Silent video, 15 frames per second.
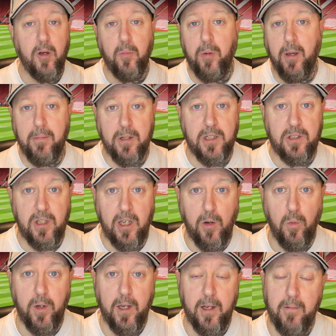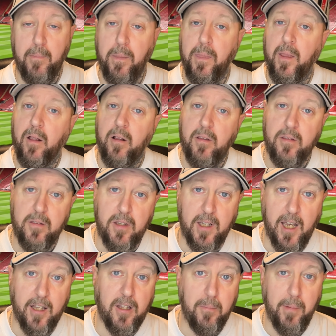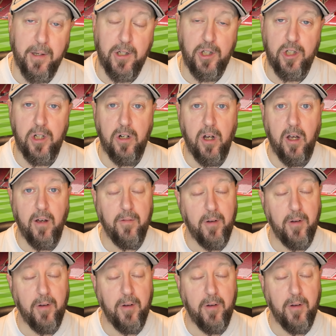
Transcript: people stay away. They get the message, you know,